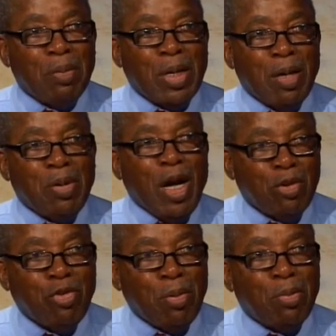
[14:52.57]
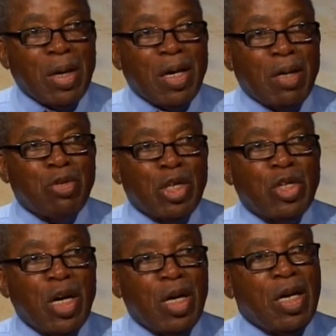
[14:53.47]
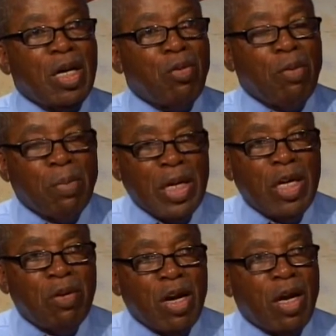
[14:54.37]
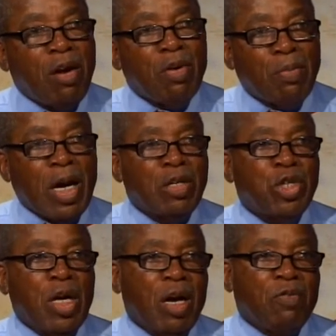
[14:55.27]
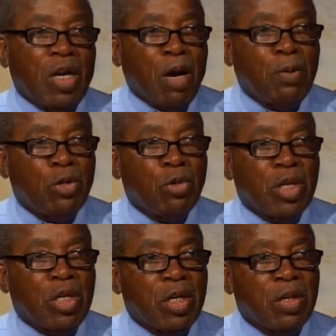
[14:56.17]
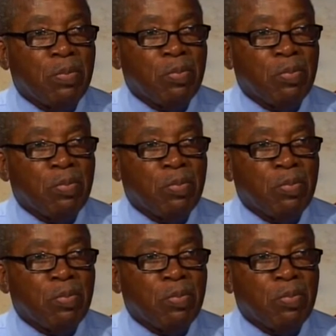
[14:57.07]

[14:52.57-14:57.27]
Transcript: But I'm not a troublemaker. I'm just believe that everybody should have an opportunity,